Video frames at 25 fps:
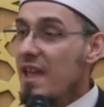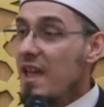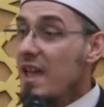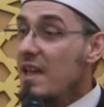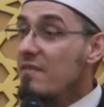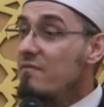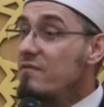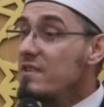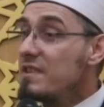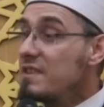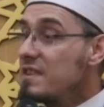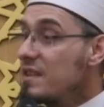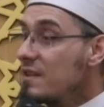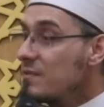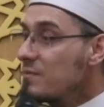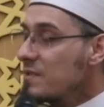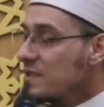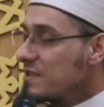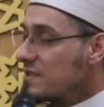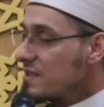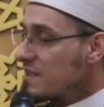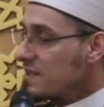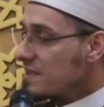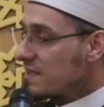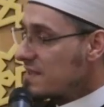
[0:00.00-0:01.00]
Everything
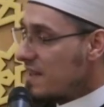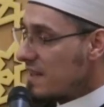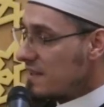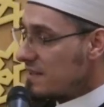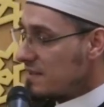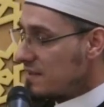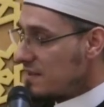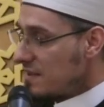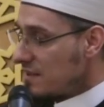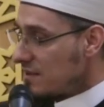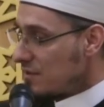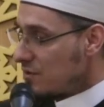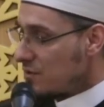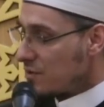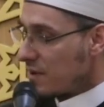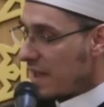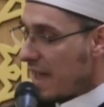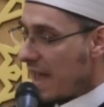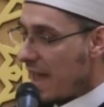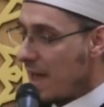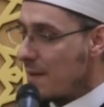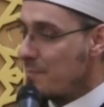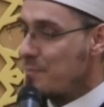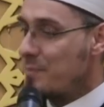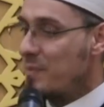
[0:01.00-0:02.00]
which is destined to
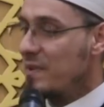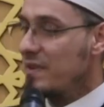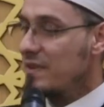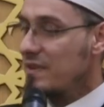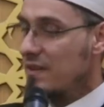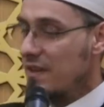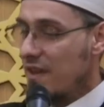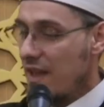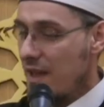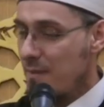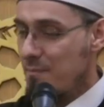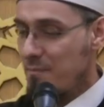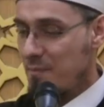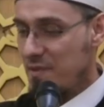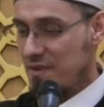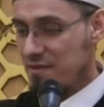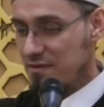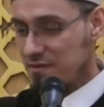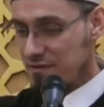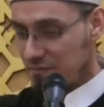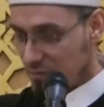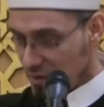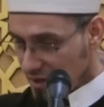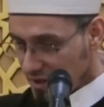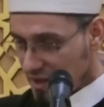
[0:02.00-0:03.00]
happen,
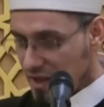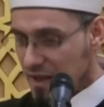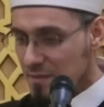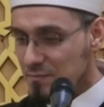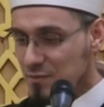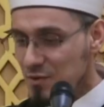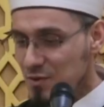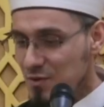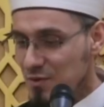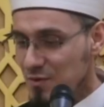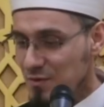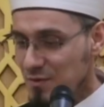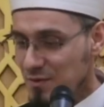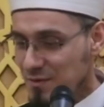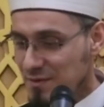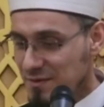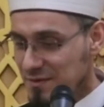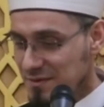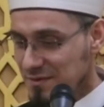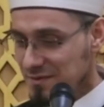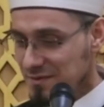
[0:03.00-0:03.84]
happens, will come soon.